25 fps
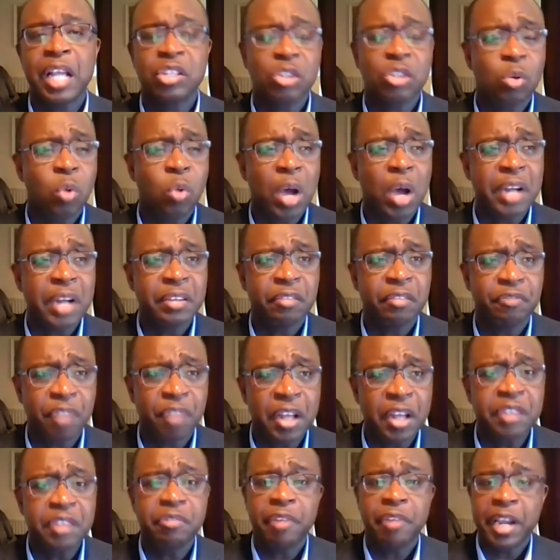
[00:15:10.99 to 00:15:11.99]
So
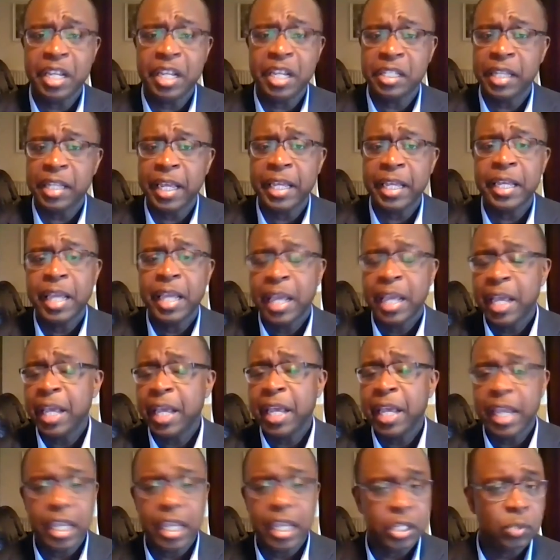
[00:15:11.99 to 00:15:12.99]
fundraising
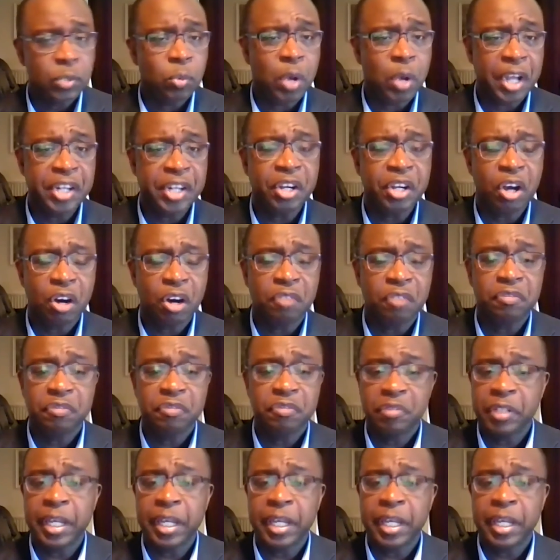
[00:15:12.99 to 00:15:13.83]
is one of